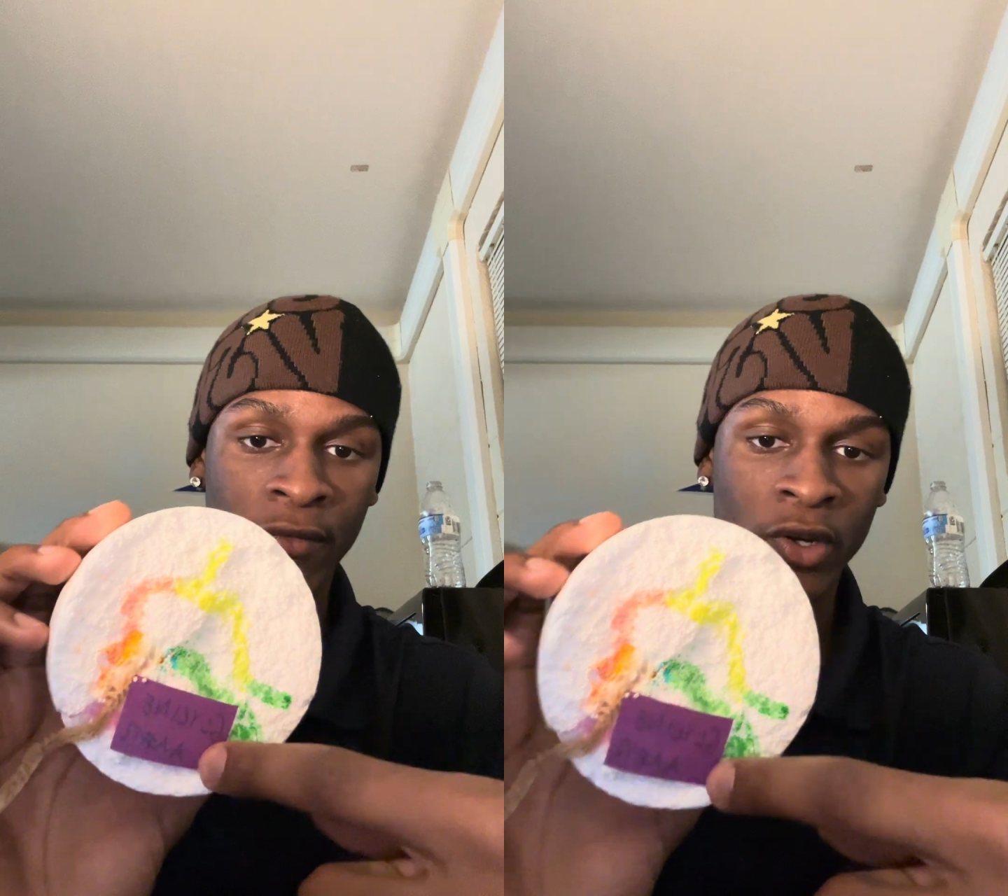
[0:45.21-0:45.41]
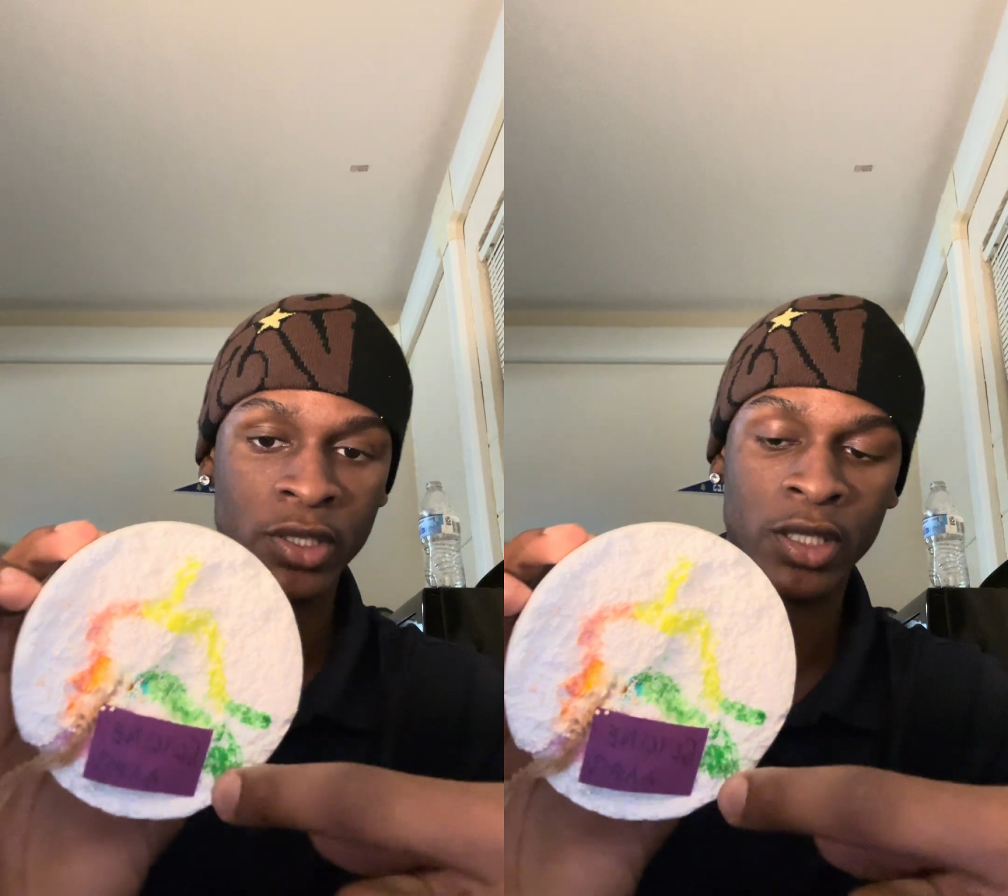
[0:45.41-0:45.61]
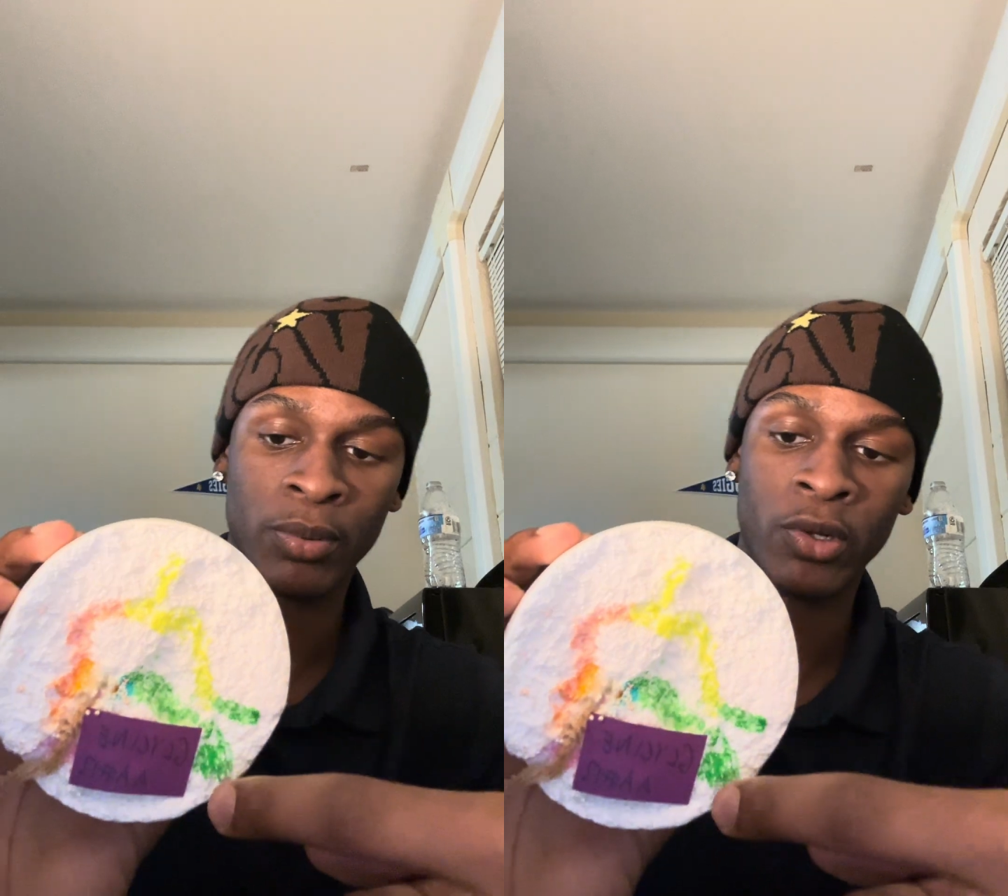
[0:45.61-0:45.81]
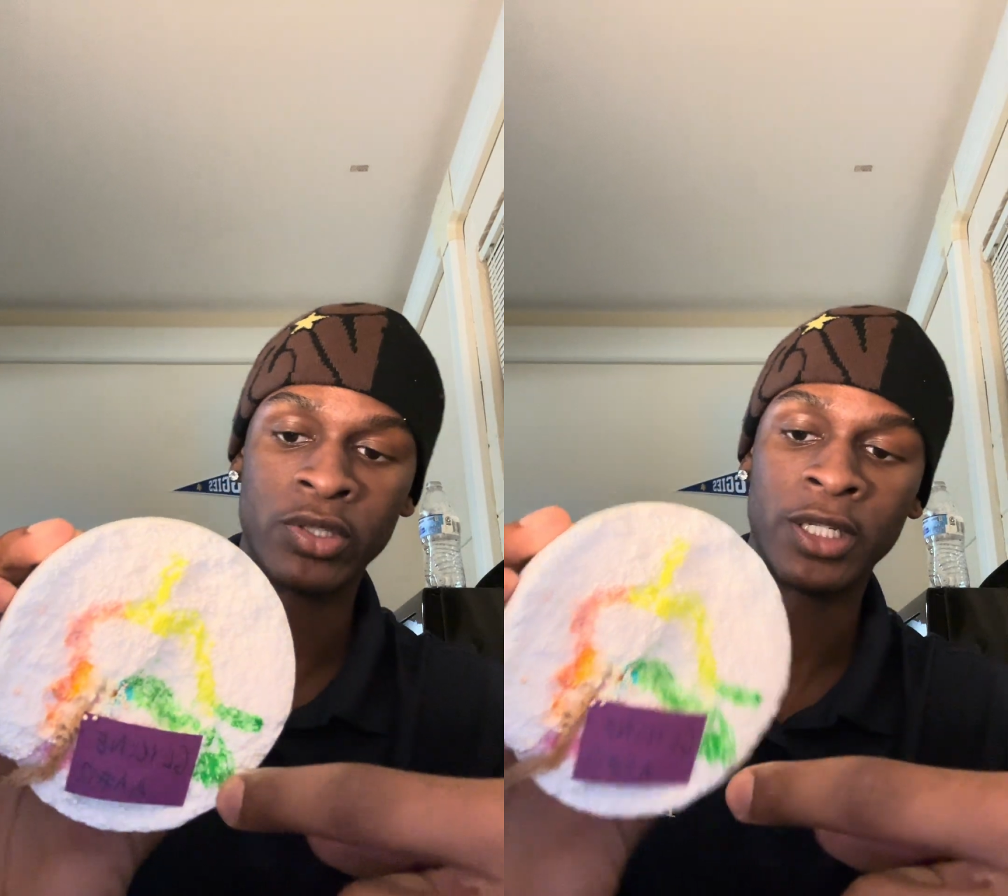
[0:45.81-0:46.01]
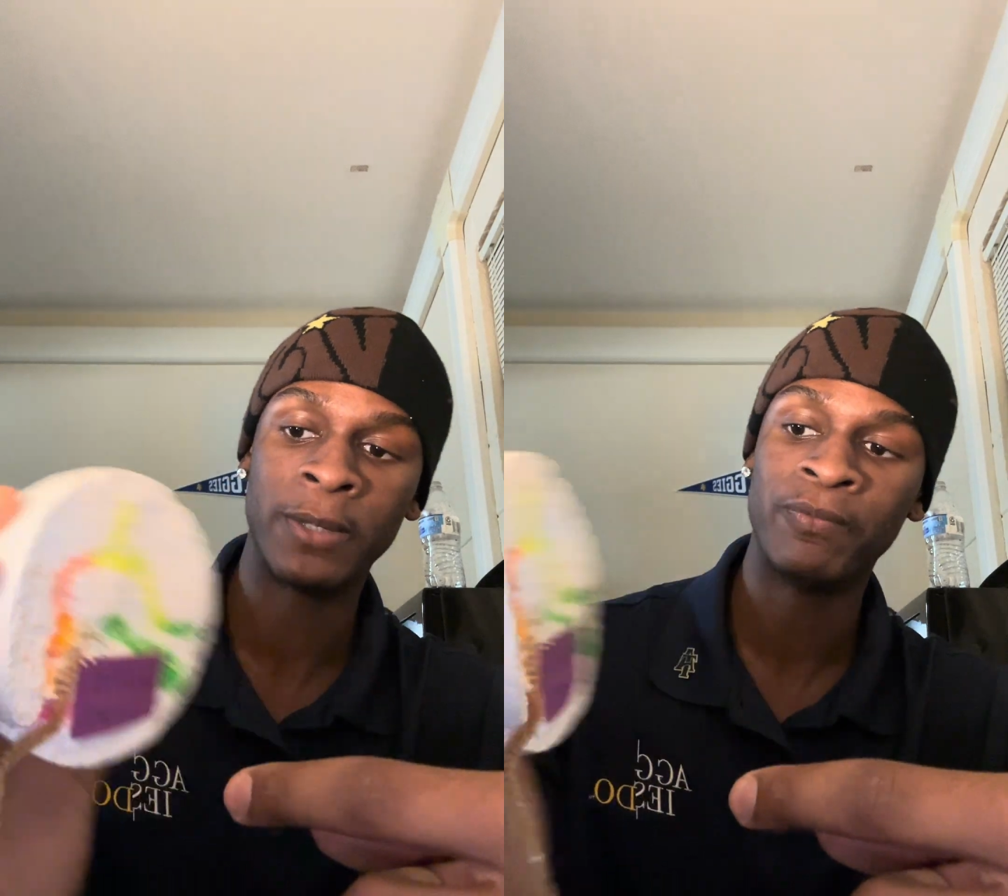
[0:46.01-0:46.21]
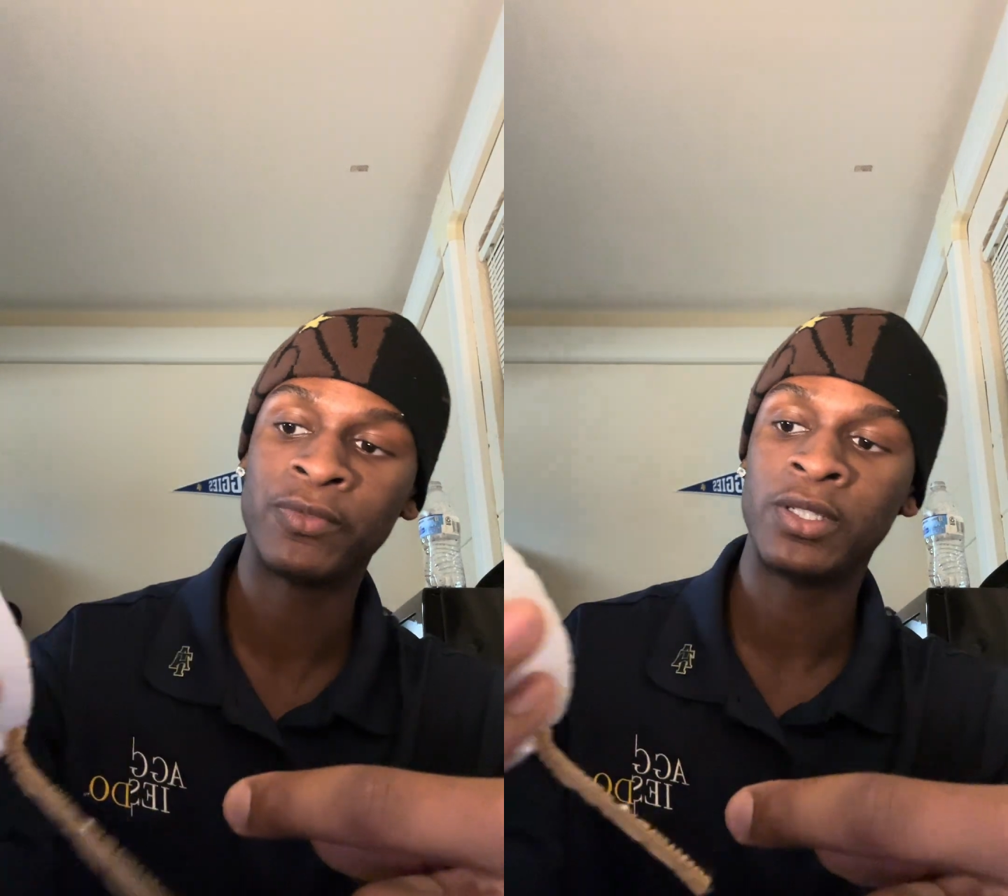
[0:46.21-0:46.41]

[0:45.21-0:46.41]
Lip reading: version of the protein.